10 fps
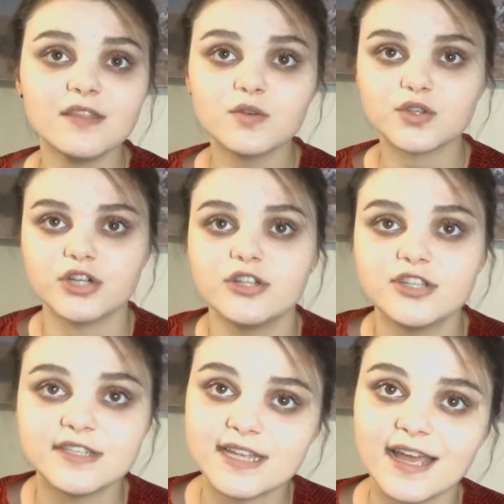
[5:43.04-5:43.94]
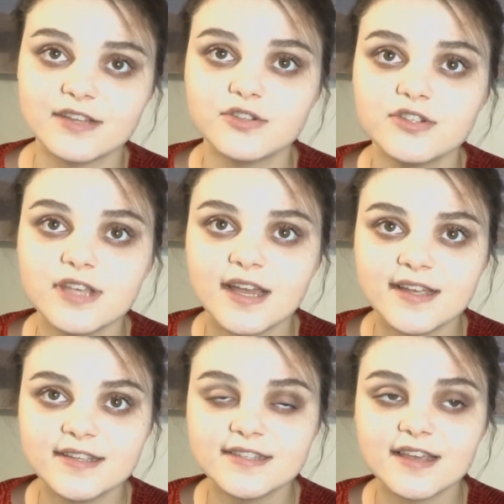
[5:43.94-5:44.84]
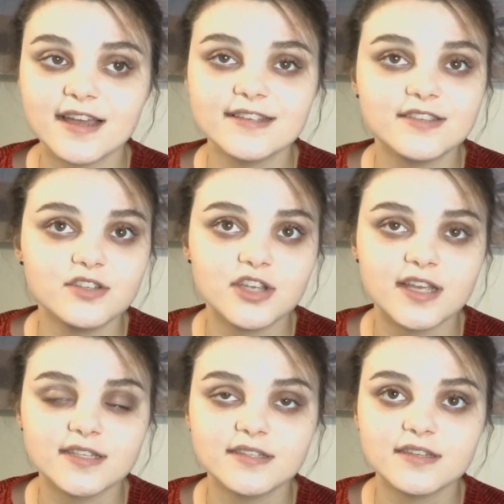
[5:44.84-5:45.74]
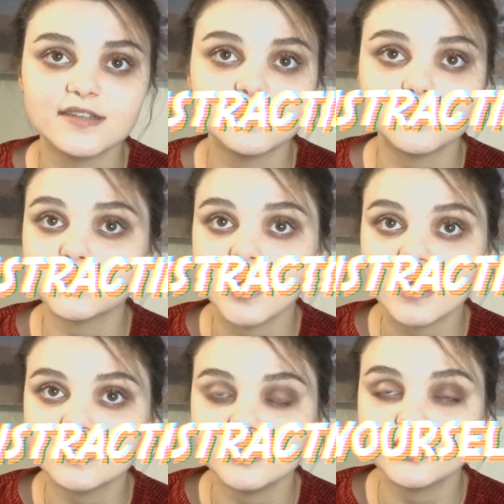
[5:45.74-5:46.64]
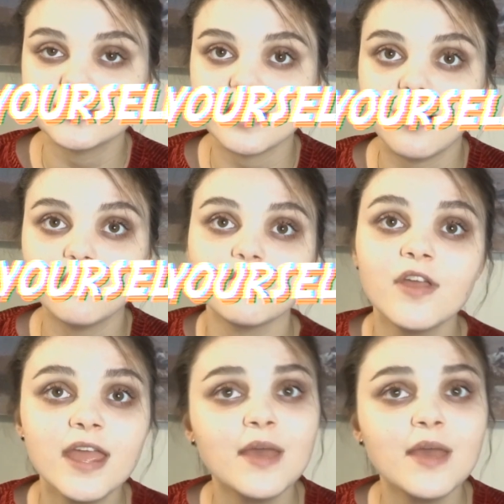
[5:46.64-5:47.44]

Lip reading: those urges to exercise, I suggest distracting yourself.